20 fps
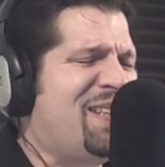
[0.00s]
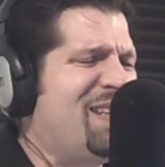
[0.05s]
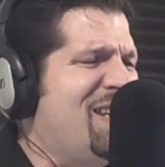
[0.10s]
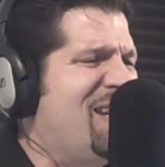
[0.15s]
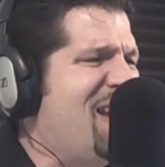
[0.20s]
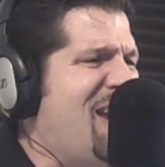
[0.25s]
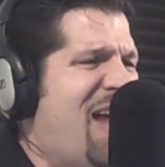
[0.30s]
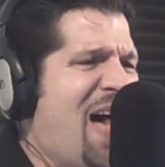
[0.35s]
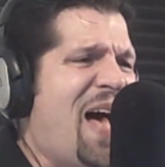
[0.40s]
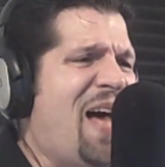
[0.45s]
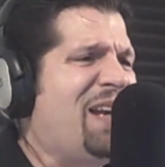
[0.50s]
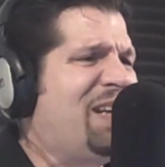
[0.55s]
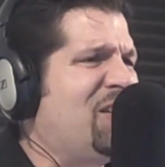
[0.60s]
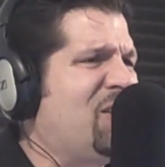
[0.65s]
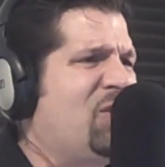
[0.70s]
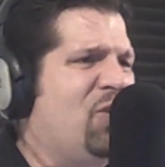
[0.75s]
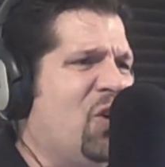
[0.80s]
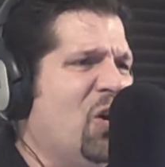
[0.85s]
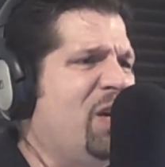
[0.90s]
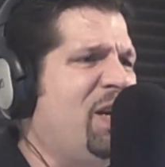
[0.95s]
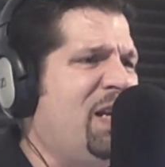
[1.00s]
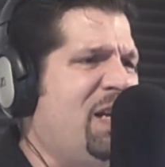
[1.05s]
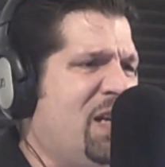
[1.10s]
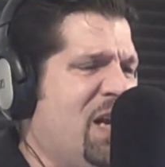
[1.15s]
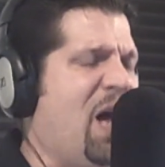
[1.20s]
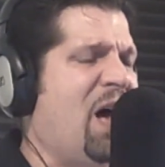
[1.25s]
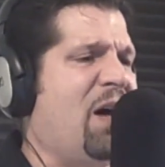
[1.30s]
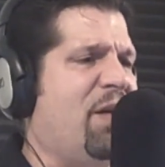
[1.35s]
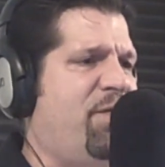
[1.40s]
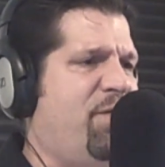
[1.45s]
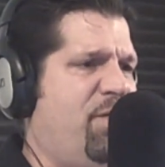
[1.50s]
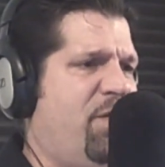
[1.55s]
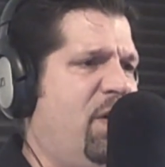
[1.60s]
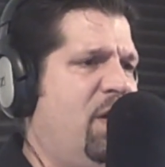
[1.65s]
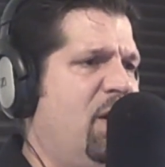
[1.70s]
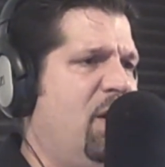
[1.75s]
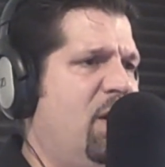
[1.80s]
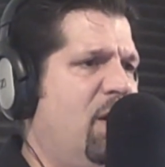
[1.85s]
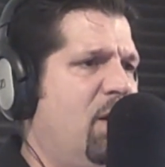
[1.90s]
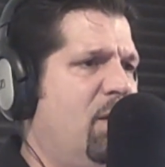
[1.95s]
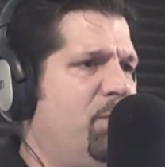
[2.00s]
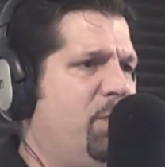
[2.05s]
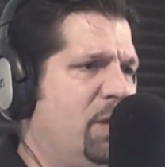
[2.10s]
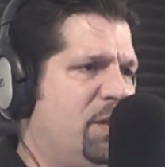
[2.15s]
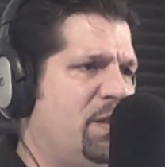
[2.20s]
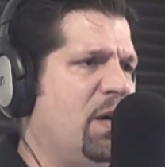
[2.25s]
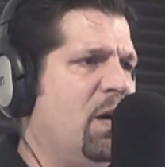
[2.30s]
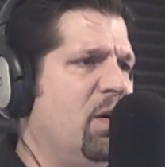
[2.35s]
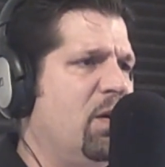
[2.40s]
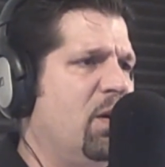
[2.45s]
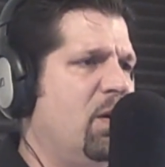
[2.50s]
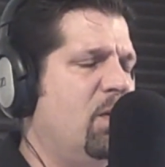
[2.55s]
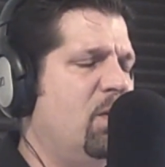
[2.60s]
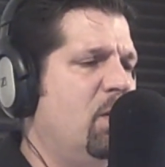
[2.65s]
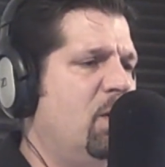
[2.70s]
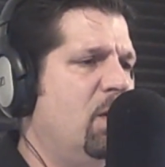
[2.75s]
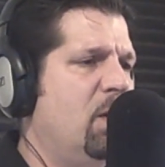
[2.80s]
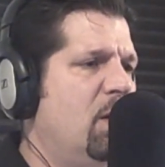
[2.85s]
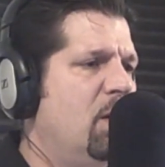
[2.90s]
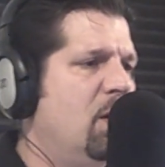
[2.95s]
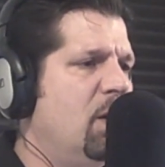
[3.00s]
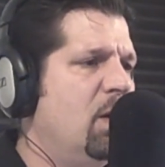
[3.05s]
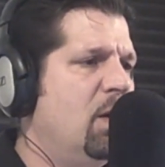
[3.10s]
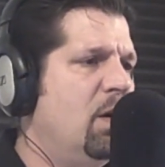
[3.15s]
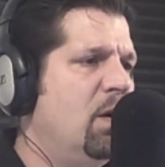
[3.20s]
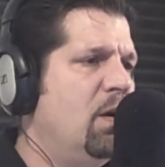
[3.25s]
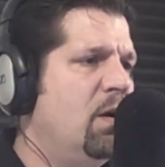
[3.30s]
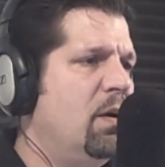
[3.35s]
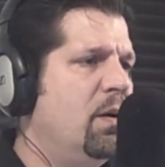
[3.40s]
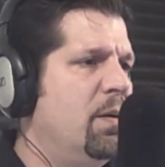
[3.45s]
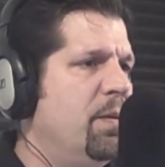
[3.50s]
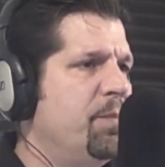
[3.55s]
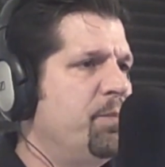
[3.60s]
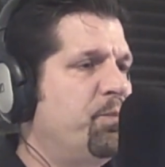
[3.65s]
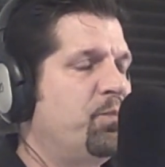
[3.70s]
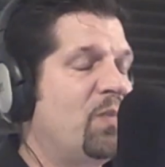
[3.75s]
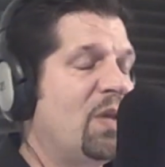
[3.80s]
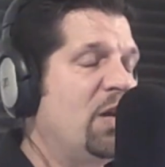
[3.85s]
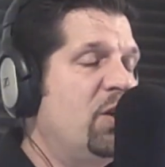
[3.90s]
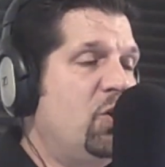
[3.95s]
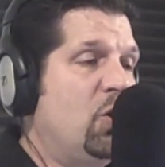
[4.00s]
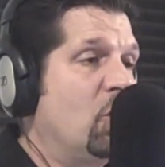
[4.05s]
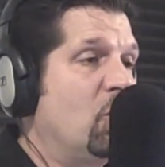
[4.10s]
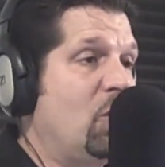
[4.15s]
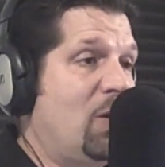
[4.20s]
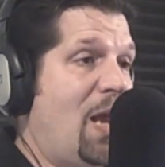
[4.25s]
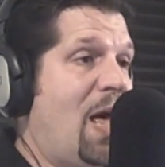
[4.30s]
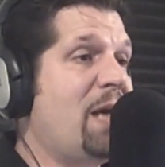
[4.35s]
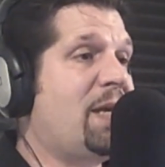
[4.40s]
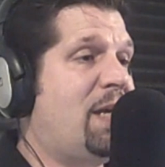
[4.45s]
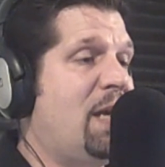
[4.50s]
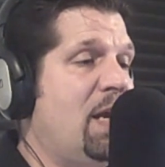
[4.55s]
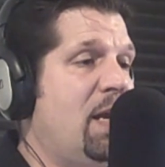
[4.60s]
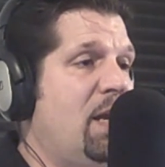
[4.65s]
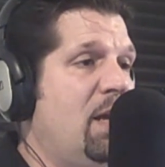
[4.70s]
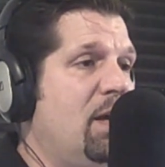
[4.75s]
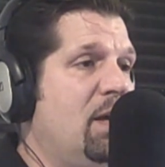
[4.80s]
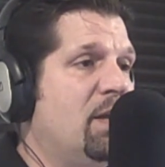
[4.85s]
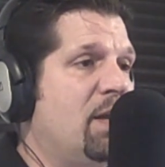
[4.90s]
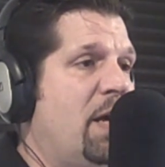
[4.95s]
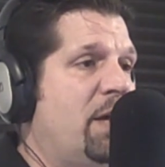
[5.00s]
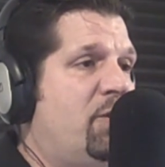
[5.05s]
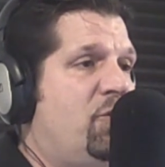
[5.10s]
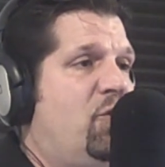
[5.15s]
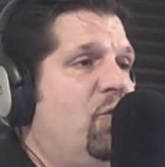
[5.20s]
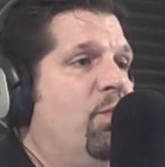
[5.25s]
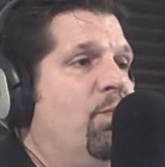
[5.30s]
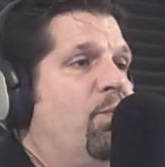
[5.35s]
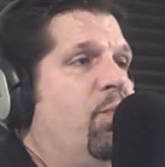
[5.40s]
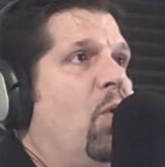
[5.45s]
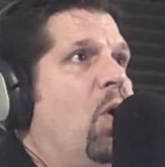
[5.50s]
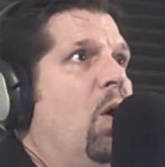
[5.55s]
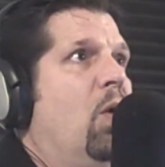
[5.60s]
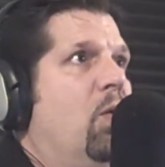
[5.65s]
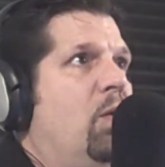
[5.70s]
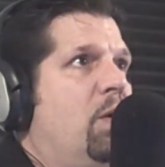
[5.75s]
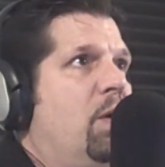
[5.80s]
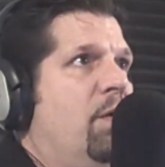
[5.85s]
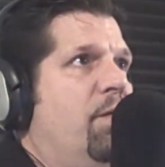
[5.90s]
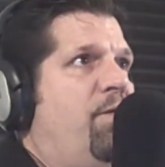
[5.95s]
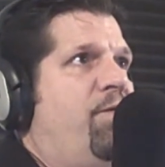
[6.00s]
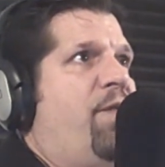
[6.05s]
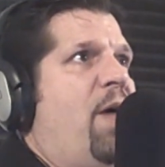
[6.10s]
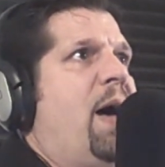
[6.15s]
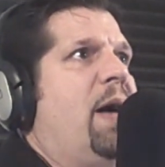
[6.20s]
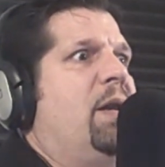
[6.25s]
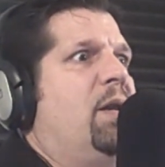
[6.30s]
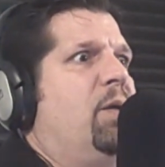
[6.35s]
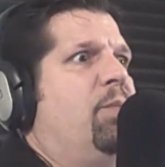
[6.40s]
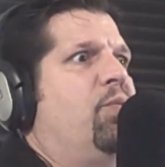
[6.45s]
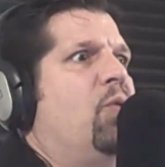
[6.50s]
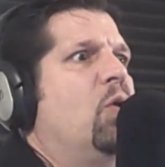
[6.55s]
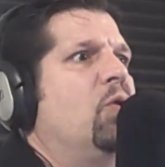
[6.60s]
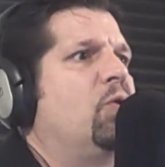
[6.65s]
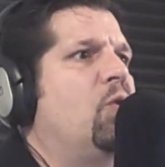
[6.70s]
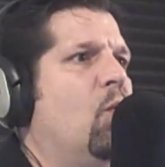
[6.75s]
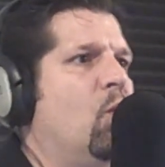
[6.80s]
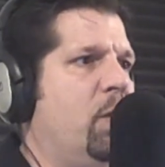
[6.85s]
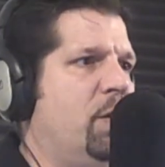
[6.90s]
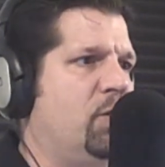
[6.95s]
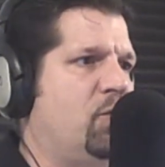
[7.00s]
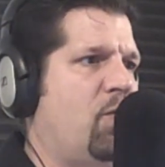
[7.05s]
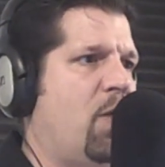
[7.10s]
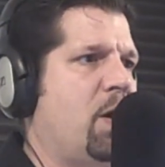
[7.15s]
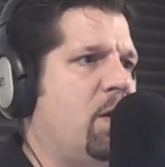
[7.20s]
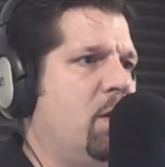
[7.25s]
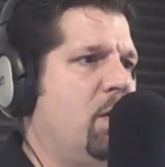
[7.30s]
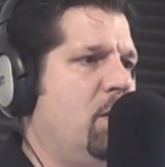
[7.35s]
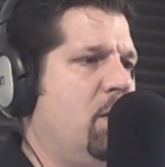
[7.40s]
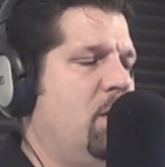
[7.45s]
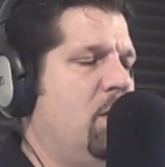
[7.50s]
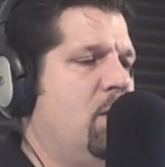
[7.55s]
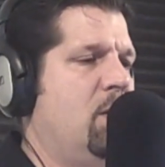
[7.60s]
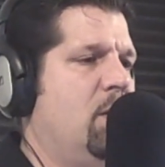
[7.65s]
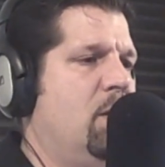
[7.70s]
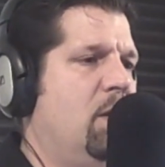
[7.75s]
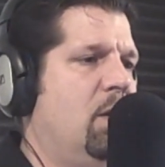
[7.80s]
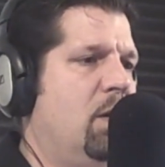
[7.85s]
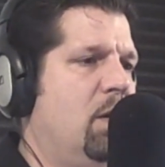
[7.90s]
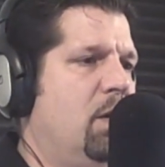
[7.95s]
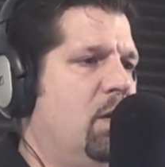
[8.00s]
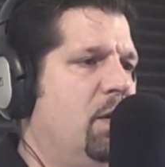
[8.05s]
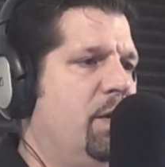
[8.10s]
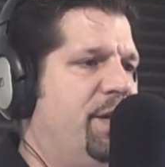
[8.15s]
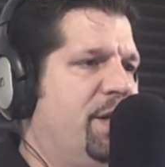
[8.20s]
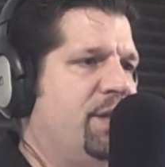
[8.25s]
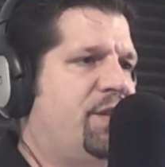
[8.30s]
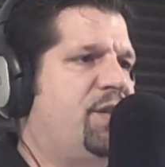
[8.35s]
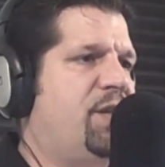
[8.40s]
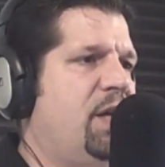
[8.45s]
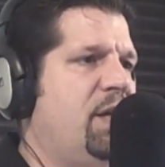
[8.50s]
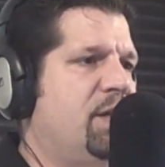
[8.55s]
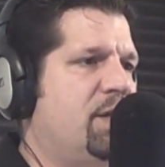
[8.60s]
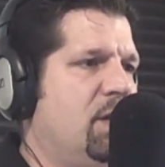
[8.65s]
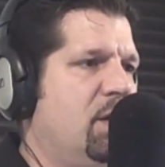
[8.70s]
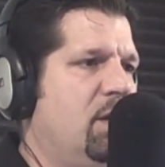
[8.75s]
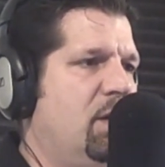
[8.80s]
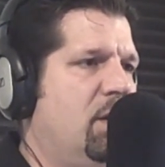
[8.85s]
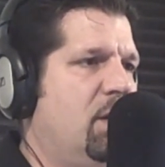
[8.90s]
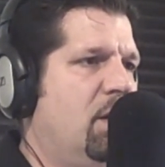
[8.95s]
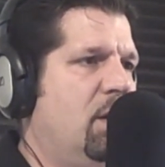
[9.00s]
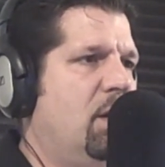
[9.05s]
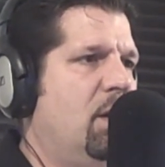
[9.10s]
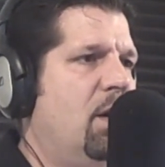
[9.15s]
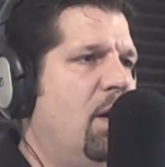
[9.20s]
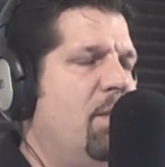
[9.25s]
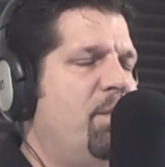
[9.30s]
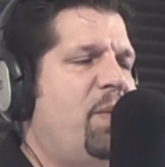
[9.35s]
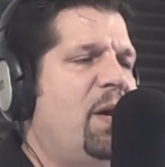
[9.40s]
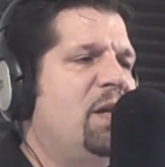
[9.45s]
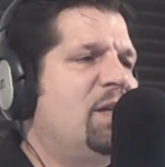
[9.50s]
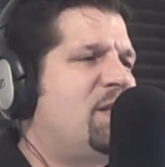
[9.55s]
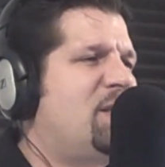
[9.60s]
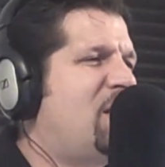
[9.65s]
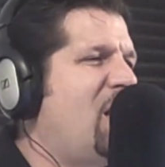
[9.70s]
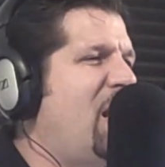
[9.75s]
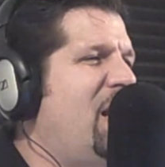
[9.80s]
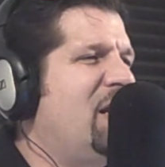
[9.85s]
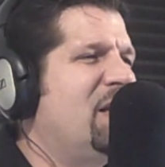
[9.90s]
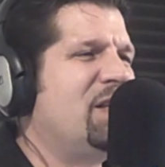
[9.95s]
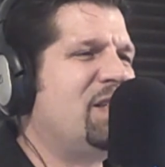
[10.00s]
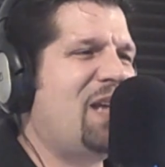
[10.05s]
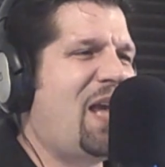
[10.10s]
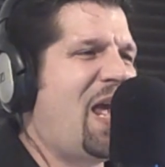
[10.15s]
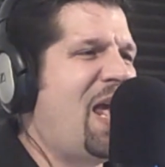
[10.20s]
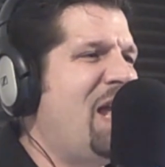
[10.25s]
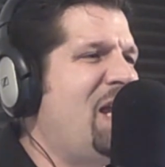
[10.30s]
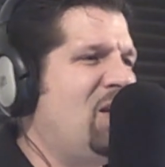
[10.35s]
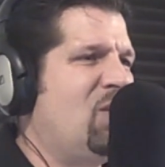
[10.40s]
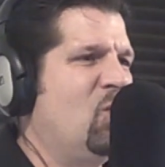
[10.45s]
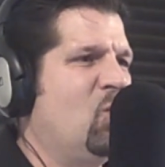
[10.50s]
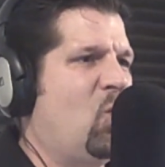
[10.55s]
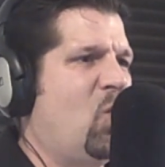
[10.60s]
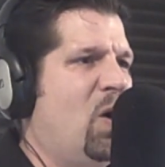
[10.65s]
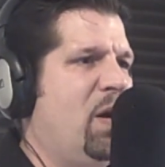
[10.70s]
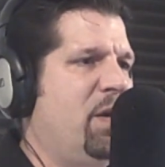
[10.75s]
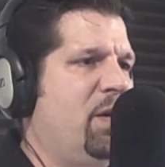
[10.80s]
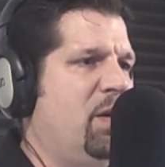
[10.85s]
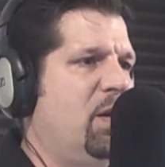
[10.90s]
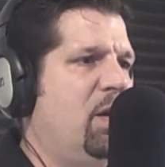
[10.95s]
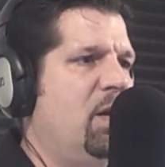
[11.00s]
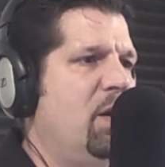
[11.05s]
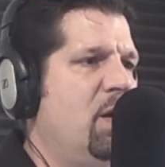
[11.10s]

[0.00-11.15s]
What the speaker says: not good enough, Paterno. You're lucky that you finally broke the wins record this season. Penn State is 8-1.